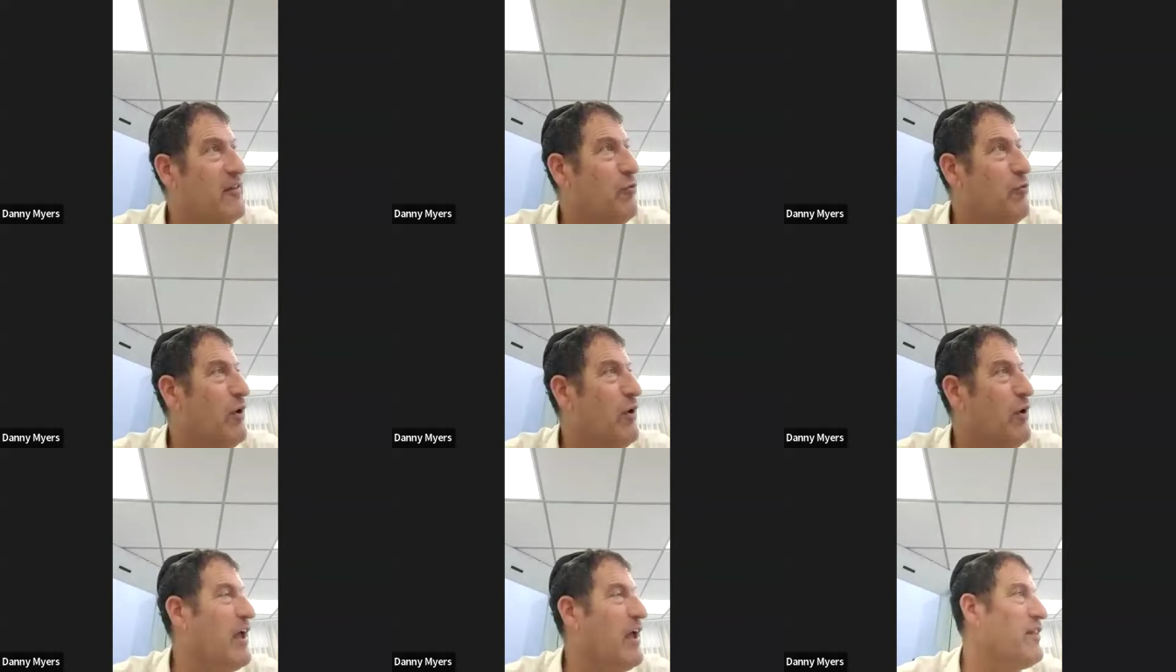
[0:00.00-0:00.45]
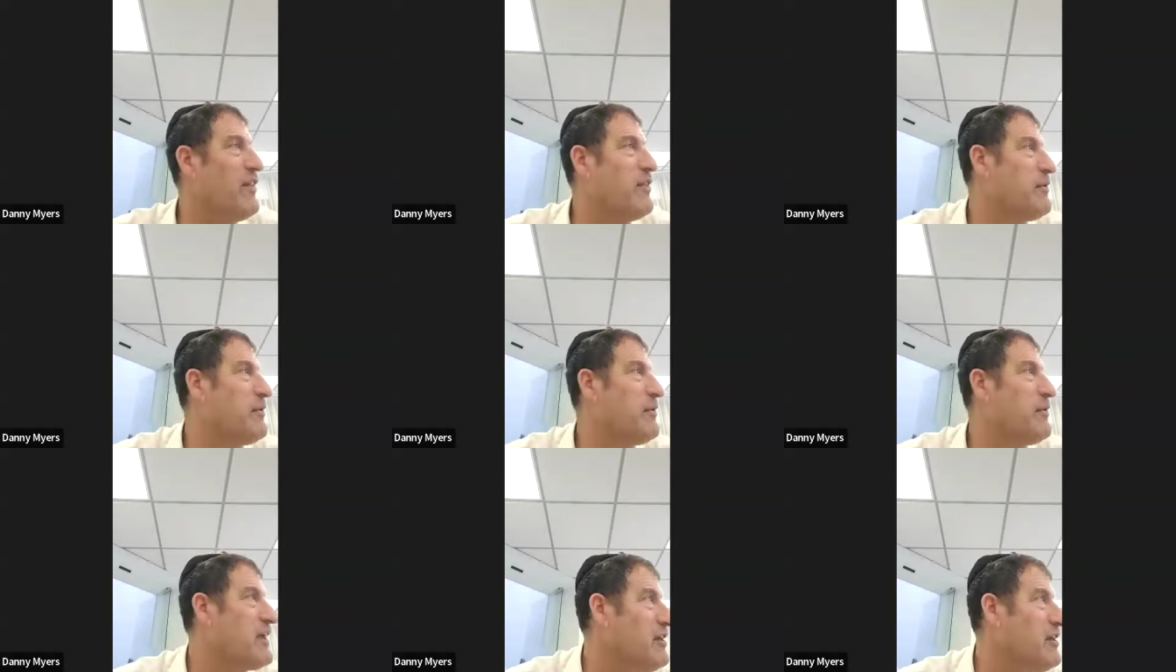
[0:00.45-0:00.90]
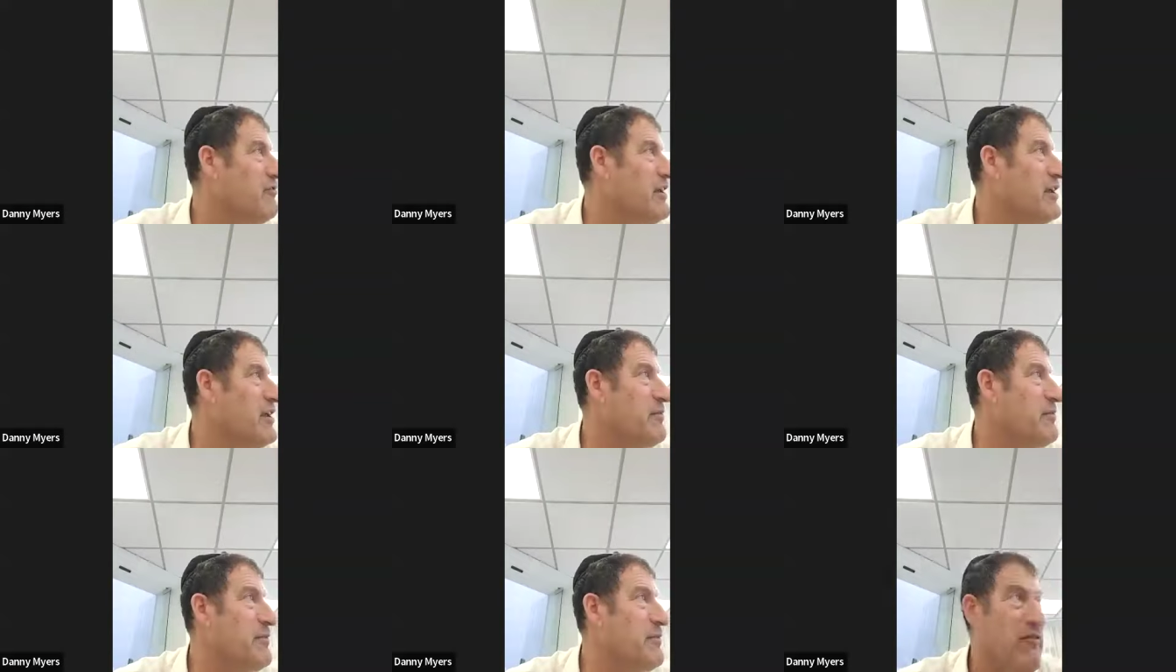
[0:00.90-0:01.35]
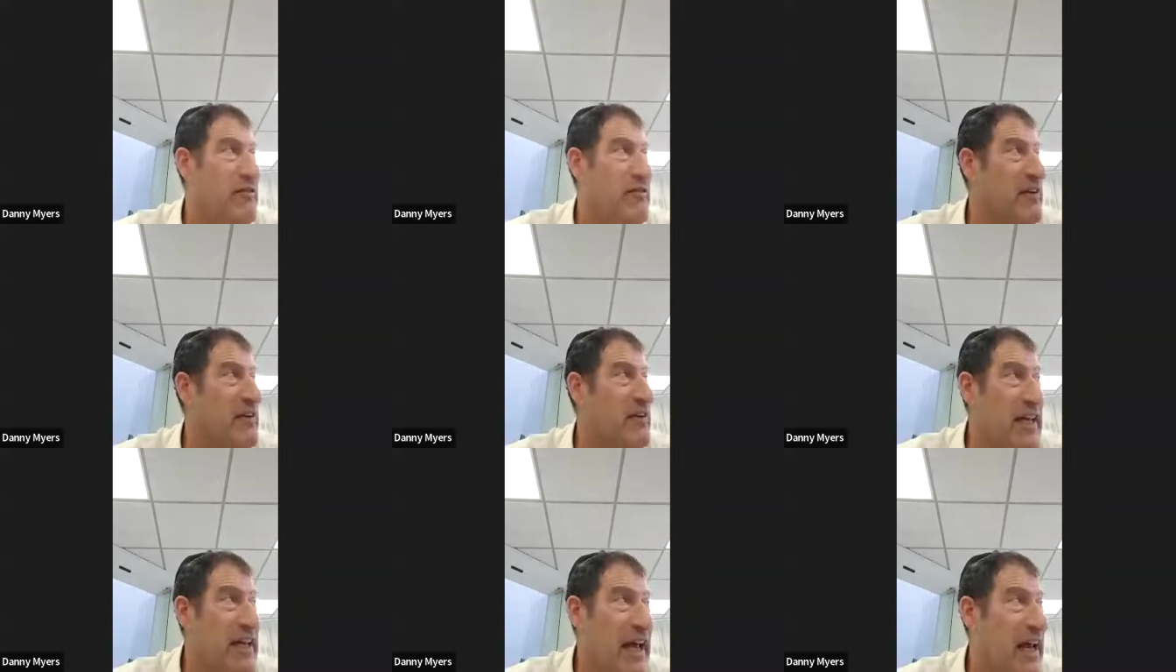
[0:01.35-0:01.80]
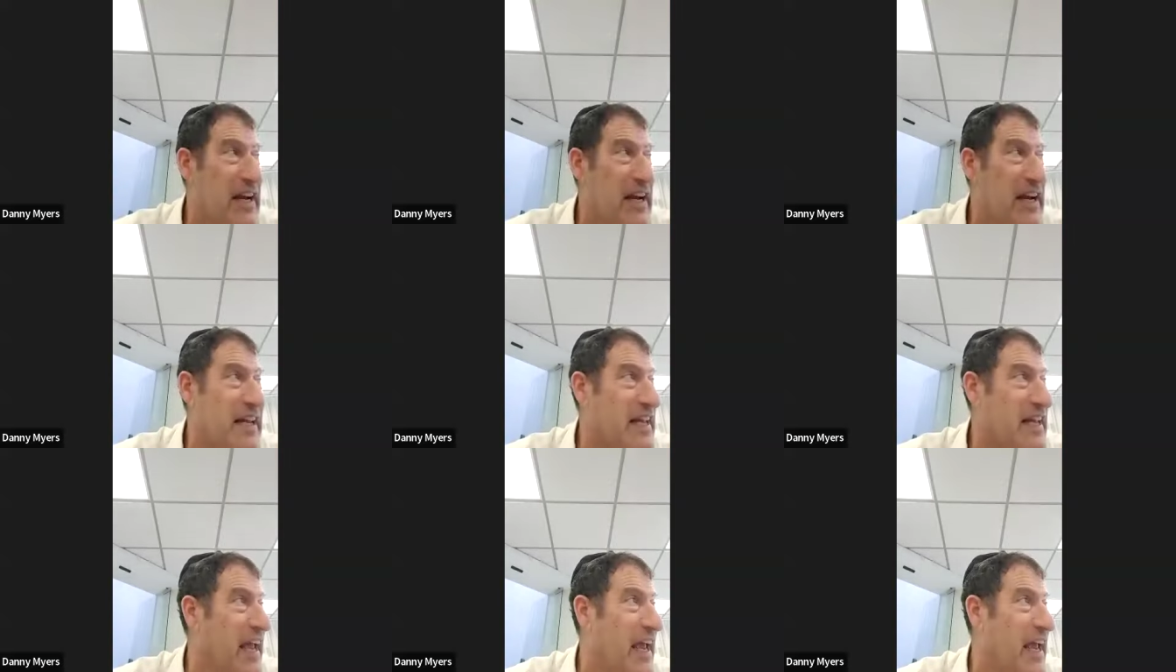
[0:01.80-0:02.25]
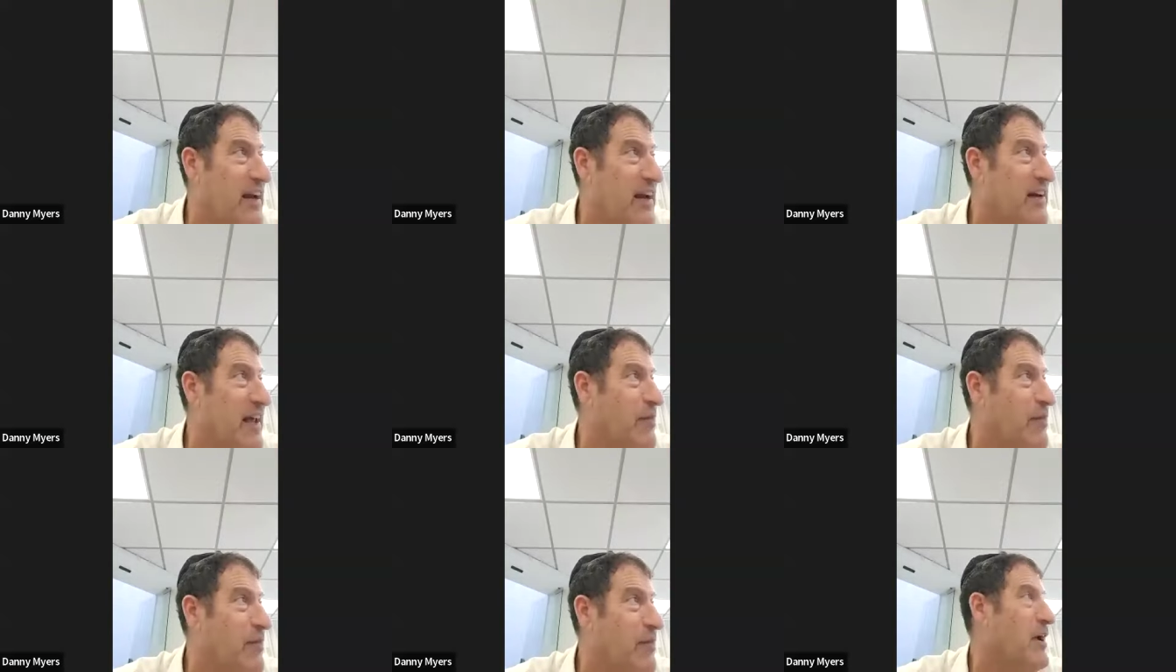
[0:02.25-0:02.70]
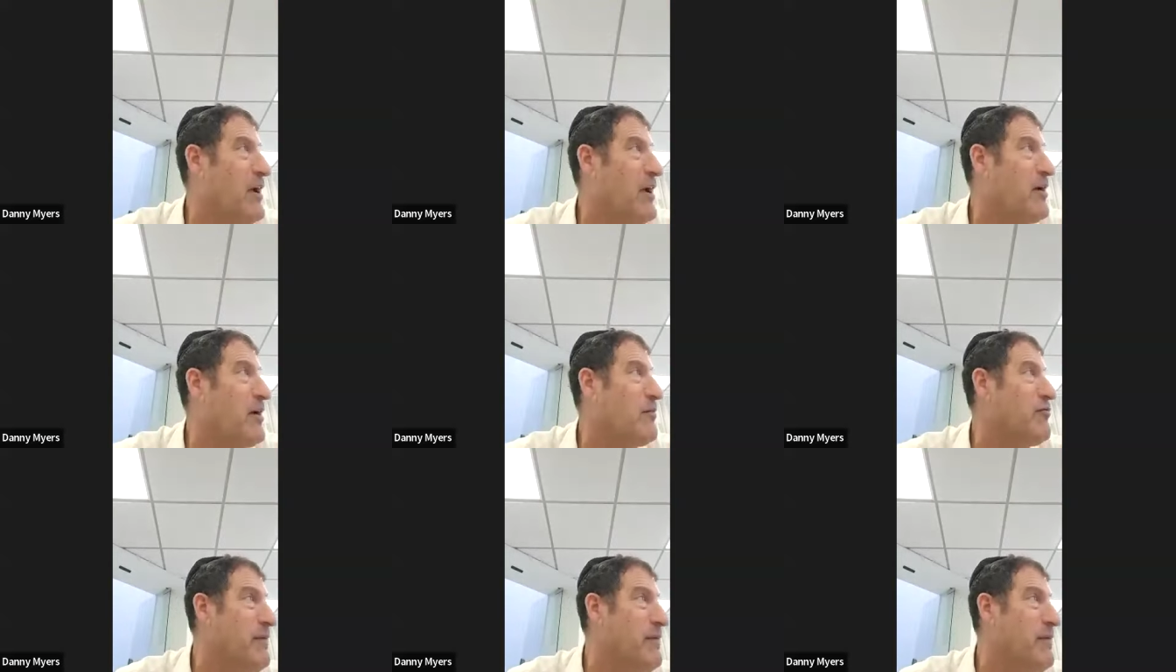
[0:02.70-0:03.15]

where the Megillah reading might read again and again and make a bracha.